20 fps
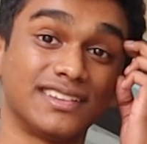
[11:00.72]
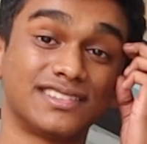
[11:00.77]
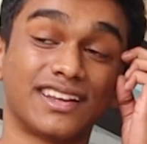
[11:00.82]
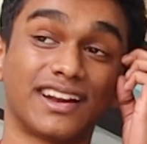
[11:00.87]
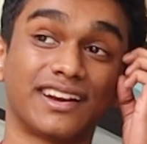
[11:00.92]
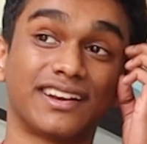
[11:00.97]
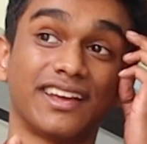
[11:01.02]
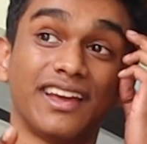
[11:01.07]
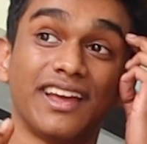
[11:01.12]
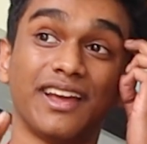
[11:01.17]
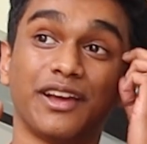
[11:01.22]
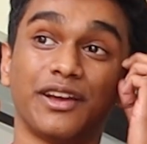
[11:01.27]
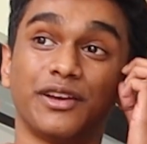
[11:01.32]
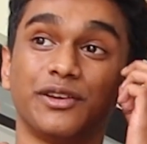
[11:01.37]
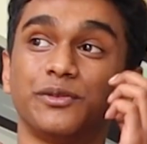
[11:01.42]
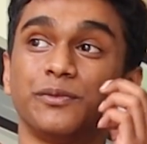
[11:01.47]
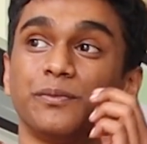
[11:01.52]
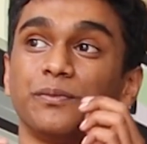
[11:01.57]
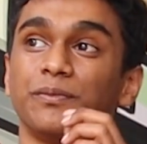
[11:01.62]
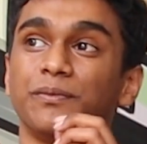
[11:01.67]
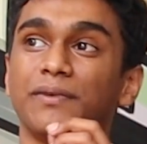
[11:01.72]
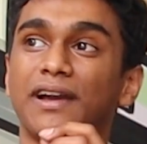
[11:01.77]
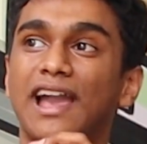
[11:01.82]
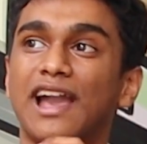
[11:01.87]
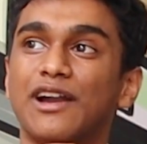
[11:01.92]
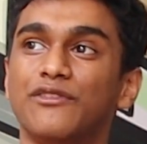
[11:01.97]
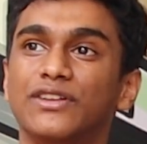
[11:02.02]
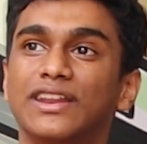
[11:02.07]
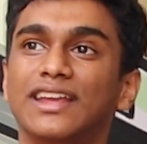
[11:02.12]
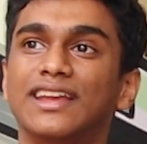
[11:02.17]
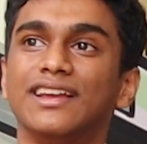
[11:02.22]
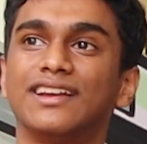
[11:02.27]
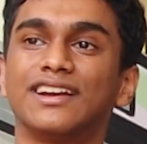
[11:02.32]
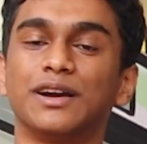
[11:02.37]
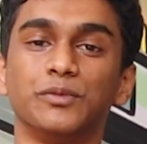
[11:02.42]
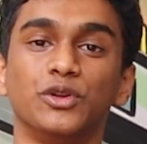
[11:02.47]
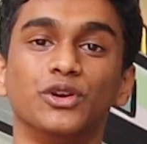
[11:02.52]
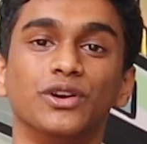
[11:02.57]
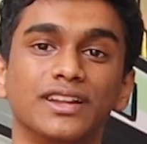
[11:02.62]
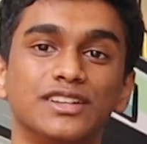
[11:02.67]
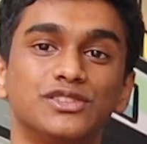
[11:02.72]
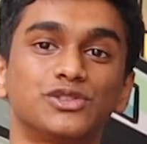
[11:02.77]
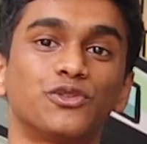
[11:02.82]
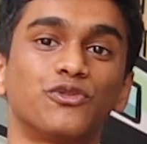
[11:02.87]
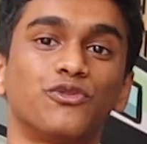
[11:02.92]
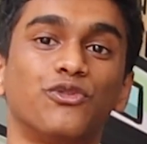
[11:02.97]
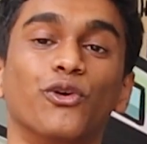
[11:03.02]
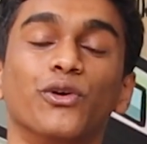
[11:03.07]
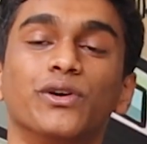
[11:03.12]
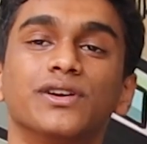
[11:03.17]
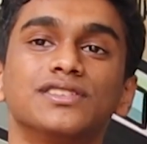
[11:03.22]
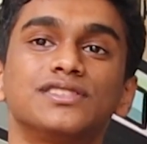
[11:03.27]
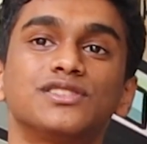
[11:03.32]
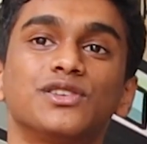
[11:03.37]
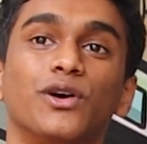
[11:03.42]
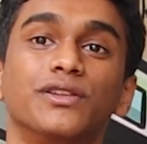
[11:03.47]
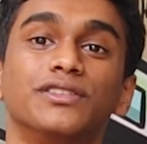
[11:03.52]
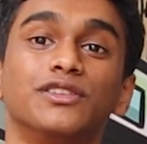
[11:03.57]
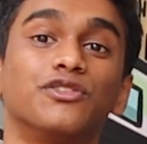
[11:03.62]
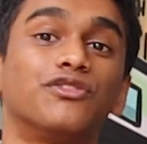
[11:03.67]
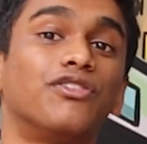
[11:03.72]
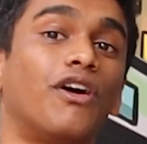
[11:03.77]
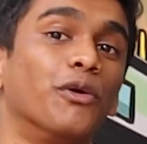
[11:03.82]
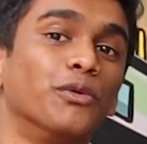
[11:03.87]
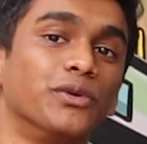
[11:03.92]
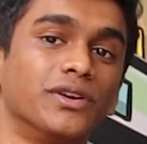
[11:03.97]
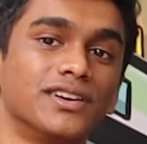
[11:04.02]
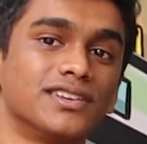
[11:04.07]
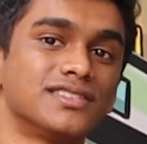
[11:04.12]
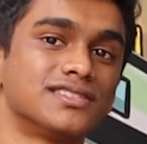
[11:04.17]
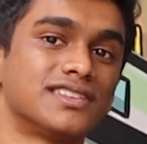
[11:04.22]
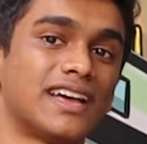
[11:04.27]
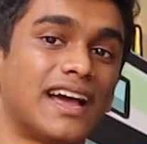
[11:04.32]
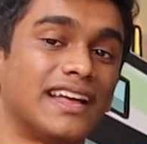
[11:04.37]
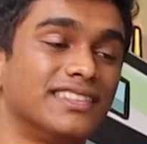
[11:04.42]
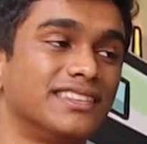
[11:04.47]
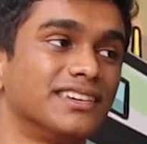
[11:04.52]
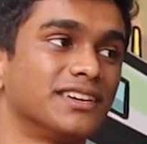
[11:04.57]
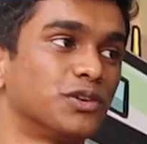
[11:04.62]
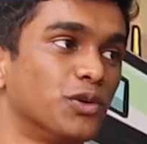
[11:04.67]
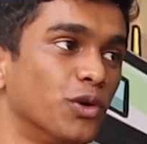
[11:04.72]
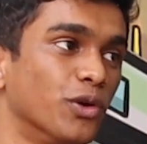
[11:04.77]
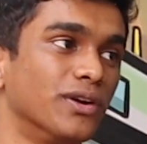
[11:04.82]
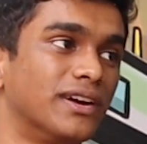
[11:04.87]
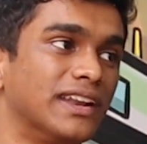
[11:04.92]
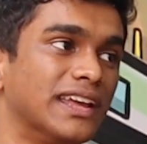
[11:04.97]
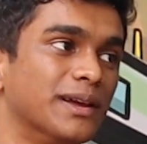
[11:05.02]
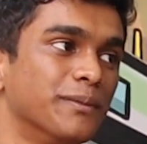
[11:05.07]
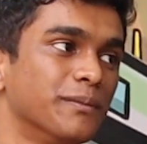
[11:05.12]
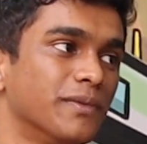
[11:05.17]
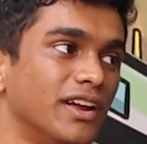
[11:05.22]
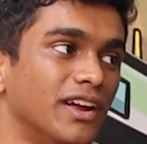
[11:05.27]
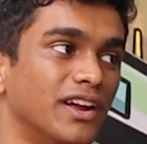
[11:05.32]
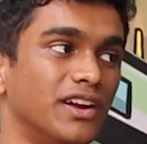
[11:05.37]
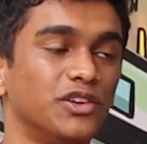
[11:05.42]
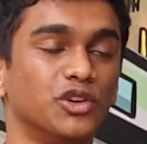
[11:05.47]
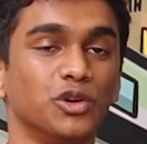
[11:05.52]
thing is that every community should focus on the founders and the core team